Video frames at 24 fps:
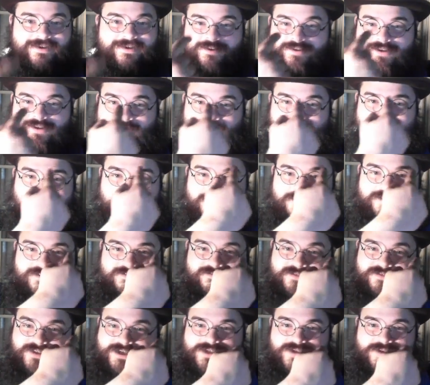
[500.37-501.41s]
The round
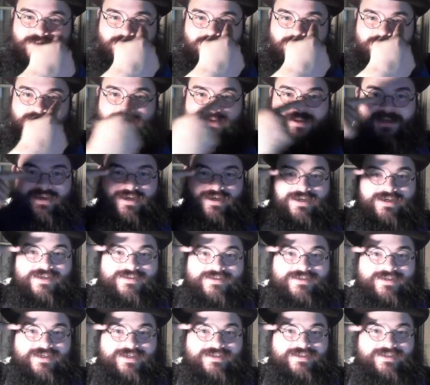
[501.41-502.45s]
of this one
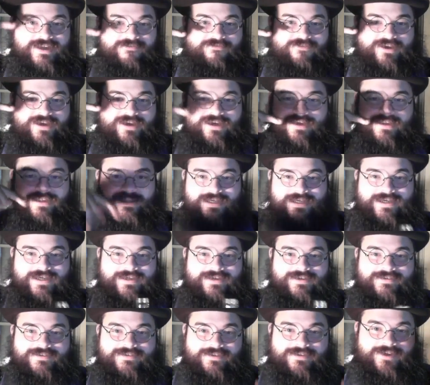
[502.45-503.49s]
is
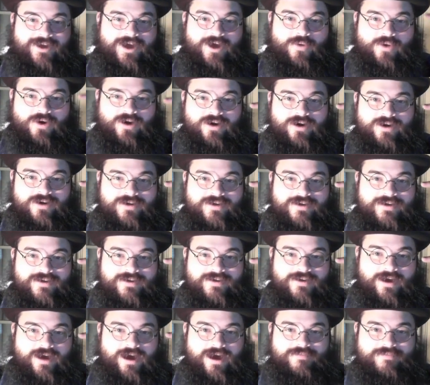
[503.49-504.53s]
significantly lower
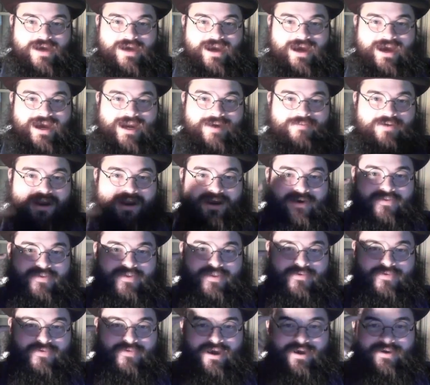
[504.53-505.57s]
on my eyebrow than
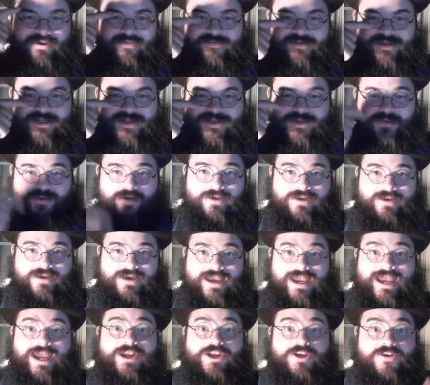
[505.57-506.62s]
the round of this one,
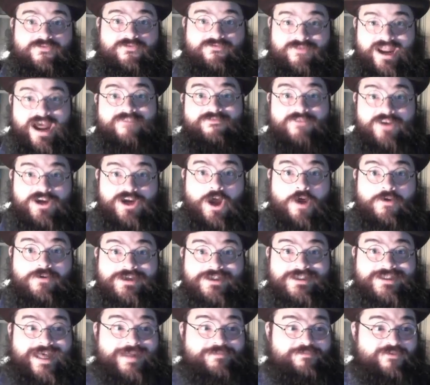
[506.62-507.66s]
and you've never
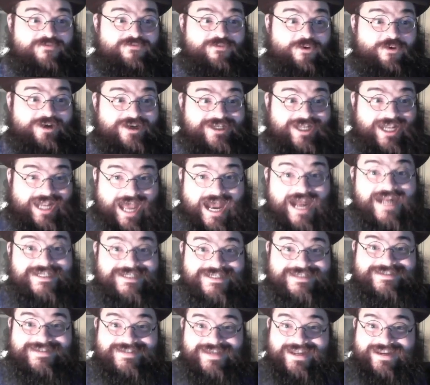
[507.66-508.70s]
noticed that before until I
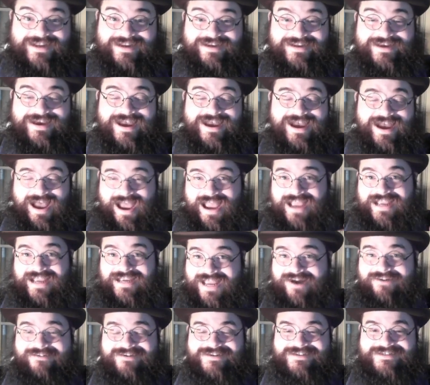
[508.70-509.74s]
just said it. I
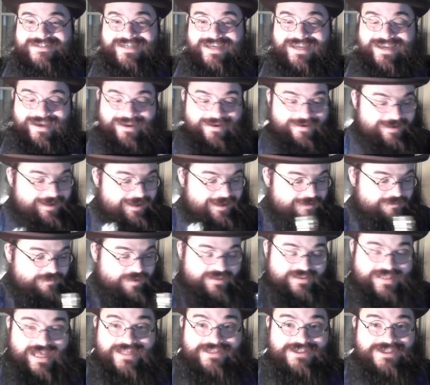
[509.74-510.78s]
guarantee it.
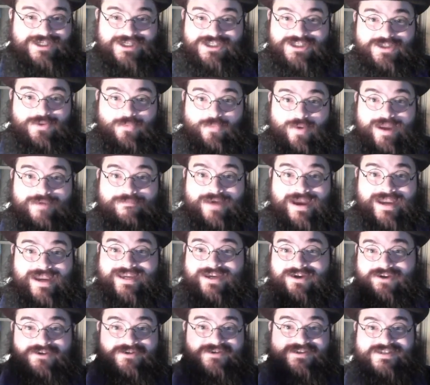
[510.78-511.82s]
But that's just the way my
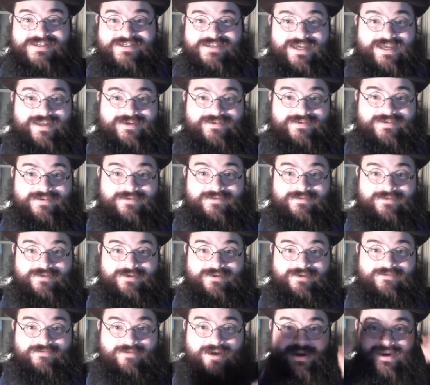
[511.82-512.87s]
ears sit,
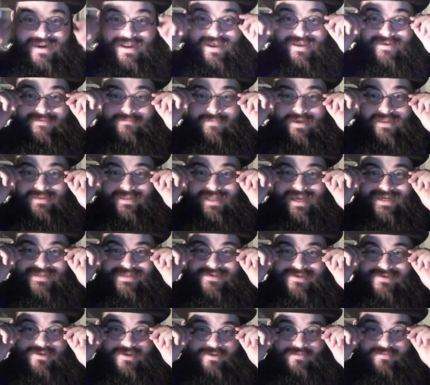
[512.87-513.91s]
right? My
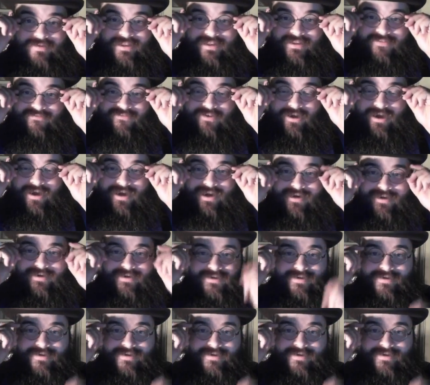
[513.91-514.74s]
glasses are completely fine,